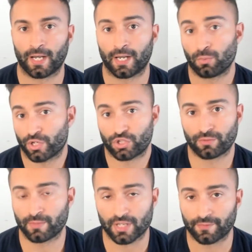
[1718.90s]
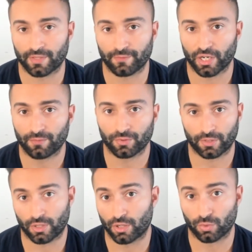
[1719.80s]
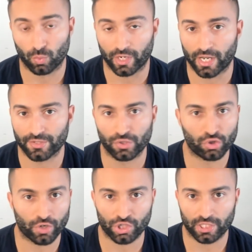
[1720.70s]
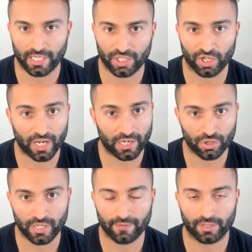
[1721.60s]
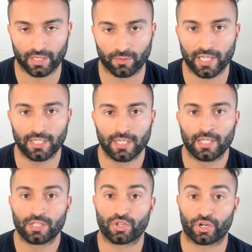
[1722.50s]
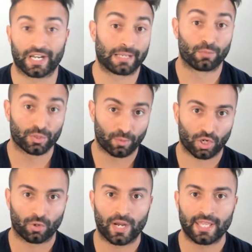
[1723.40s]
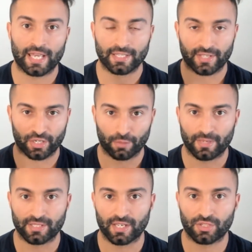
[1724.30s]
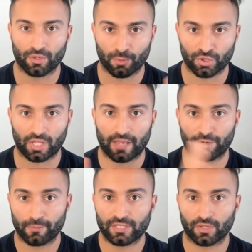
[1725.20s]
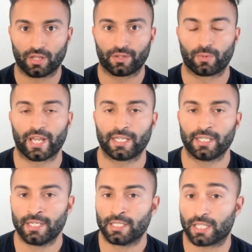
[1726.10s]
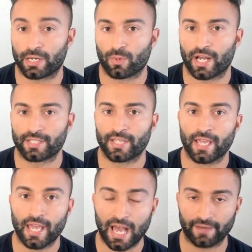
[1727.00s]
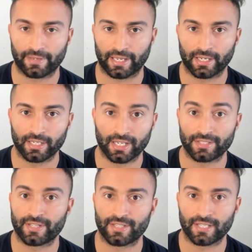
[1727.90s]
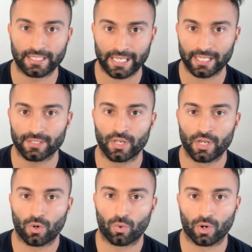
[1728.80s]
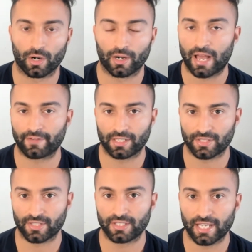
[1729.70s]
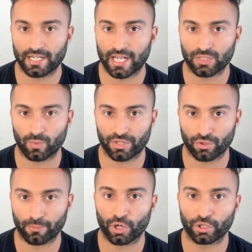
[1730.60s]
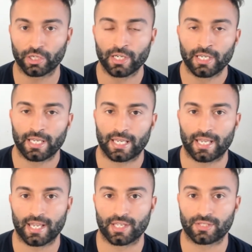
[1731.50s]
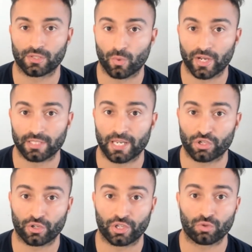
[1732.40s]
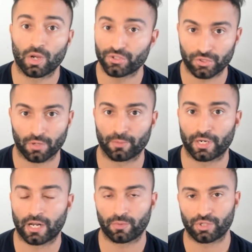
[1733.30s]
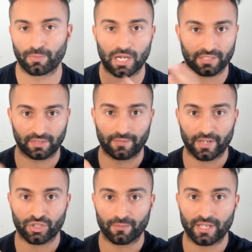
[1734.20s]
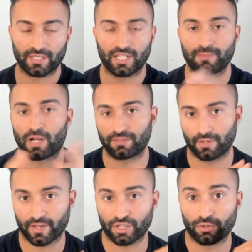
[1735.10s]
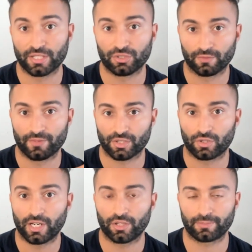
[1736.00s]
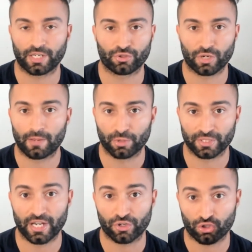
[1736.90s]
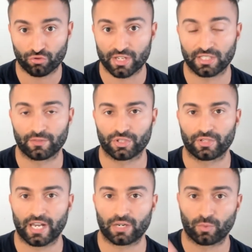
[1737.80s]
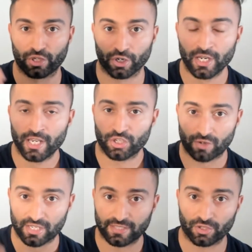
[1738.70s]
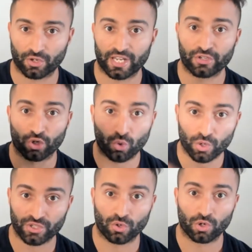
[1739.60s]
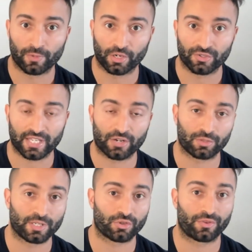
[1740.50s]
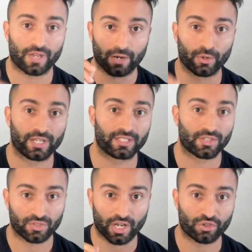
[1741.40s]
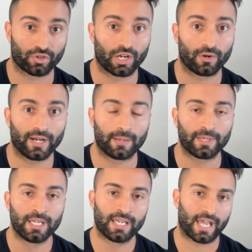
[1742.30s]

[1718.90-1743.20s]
Which is obviously very helpful. The workouts and nutrition takes care of your energy, everything, right? So you're getting a multiple ROI in that inside of your business, your personal life, and your mental health, right? Likewise, having consistent dates or having consistent date nights with your partner is going to make sure that you also don't burn out, which positively affects your business, positively affects your mental and physical health because you're not burnt out. Your stress levels go down. And when your stress levels go down, your cortisol hormone goes down, which means your thyroid, testosterone go up.